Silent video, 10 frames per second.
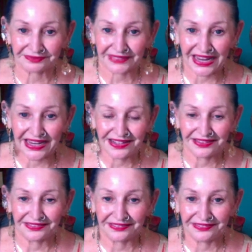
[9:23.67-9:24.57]
Okay?
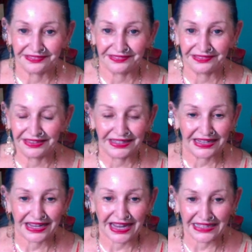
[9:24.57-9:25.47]

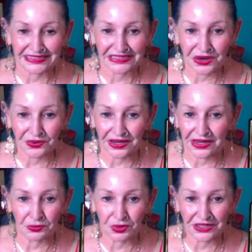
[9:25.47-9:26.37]
And so
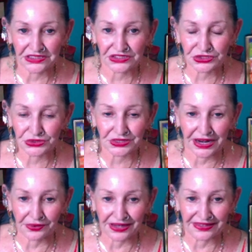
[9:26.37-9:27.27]
he wants to
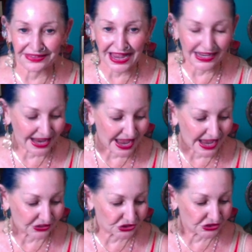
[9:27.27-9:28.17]
carry that
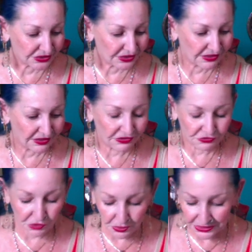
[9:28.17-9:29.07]
action
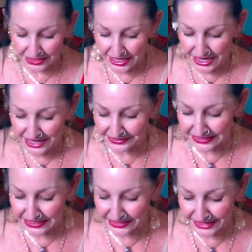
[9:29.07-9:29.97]
forward. I
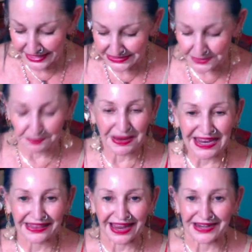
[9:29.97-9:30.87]
think he'd like to
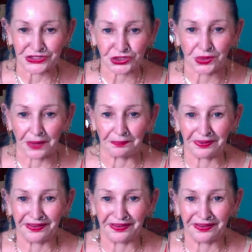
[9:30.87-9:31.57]
be like Trump.